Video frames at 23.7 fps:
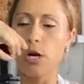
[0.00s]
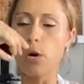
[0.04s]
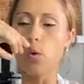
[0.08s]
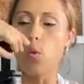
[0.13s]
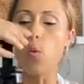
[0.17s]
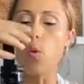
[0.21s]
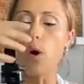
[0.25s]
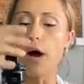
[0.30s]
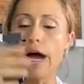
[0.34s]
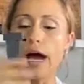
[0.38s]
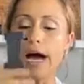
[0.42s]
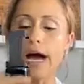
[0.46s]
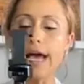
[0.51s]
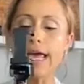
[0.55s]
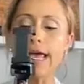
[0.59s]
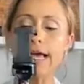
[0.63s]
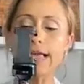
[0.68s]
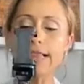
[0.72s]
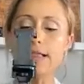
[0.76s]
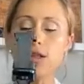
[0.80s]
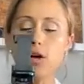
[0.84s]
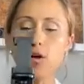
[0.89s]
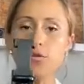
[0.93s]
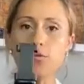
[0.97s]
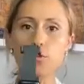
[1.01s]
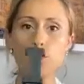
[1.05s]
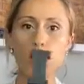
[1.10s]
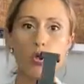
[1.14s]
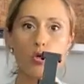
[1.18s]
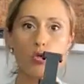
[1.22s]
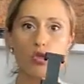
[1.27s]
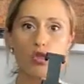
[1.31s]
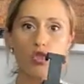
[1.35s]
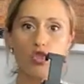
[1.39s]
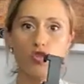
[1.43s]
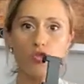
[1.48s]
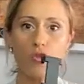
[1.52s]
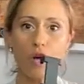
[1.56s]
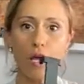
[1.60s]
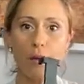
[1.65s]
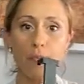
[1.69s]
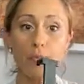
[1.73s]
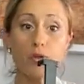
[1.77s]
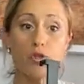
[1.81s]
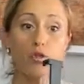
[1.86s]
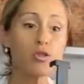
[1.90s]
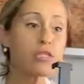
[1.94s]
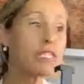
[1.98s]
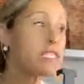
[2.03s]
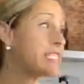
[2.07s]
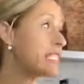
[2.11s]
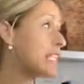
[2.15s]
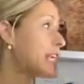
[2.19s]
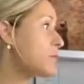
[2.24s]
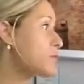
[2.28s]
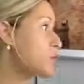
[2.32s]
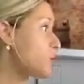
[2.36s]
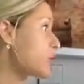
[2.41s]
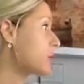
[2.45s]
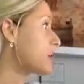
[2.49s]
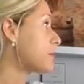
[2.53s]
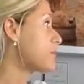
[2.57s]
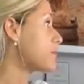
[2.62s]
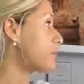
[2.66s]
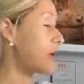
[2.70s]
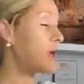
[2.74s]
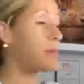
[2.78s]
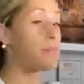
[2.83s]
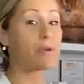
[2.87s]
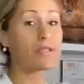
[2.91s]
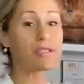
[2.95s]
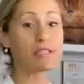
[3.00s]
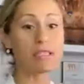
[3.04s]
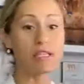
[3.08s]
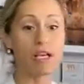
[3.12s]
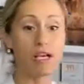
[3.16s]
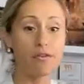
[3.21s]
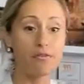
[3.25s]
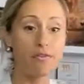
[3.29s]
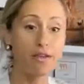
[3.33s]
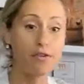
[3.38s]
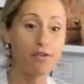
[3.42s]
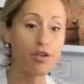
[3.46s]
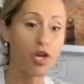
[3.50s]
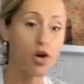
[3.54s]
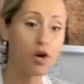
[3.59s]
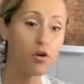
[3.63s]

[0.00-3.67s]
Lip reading: Why I love to use tripod, or the same, you can prep it like very